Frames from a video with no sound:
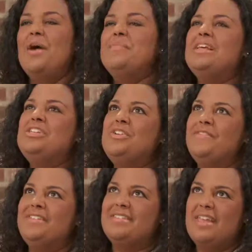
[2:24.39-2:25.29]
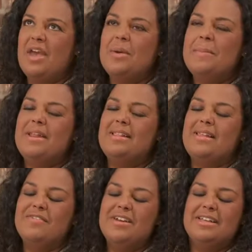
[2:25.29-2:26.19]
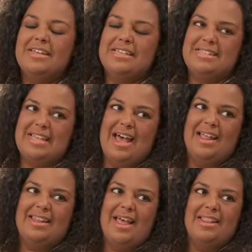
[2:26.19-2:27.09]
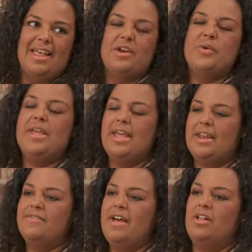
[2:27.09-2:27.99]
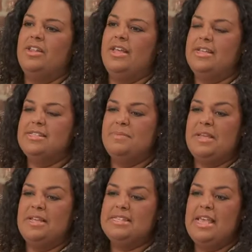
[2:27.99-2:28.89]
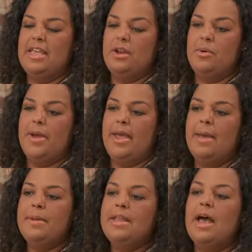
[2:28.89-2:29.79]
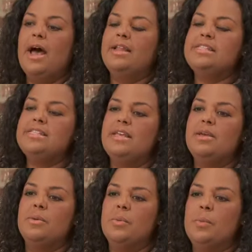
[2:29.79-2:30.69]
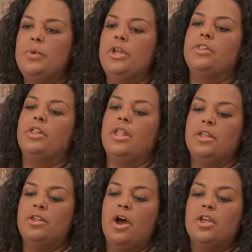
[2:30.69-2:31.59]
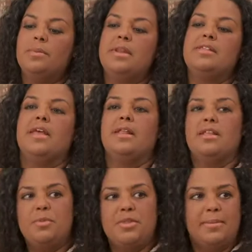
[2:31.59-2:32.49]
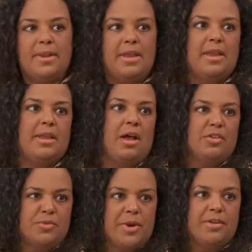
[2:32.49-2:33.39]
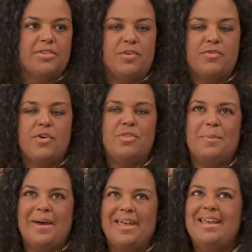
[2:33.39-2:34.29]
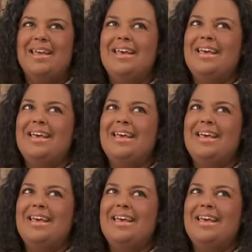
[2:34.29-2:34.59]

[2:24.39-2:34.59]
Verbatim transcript: I'm not sure if it's scary, but it definitely is sad that that creative outlet is being taken away. I mean, honestly, you know, the argument is like, let's put the money elsewhere and so forth, but